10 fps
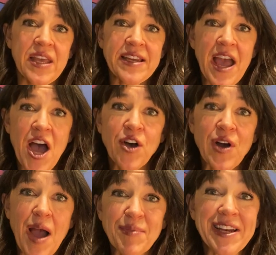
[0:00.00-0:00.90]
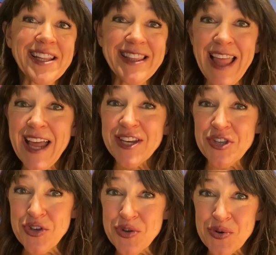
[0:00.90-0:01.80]
Now, I'm gonna let
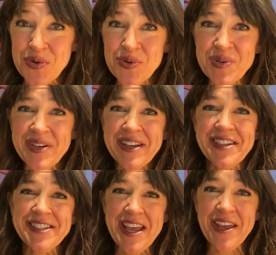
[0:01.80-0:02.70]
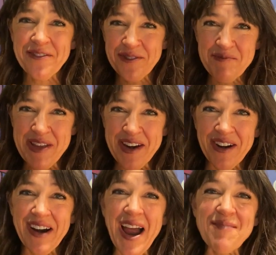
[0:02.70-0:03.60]
you take it from
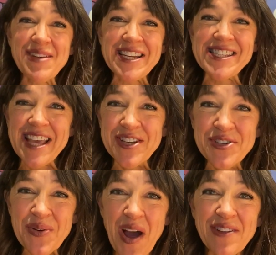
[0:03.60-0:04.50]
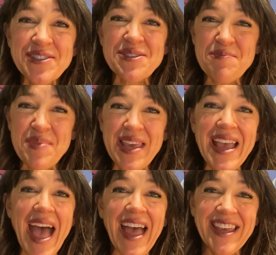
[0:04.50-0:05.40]
here. I'm gonna send you off to
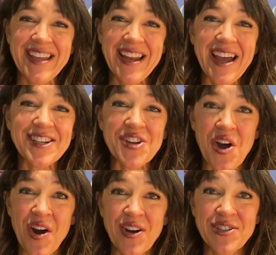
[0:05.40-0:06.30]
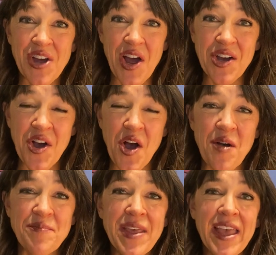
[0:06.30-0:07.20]

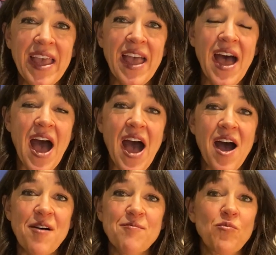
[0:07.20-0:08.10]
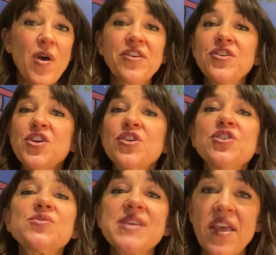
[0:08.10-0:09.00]
beaconnectr.com. Whether you're
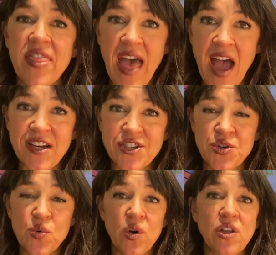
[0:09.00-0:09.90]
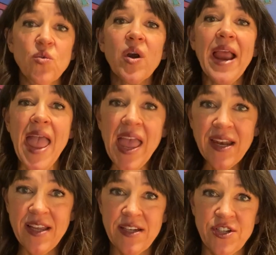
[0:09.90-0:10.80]
using that tool or
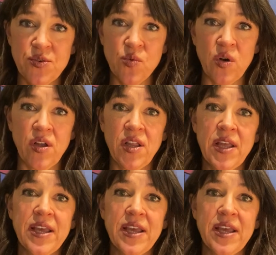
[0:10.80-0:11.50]
any tool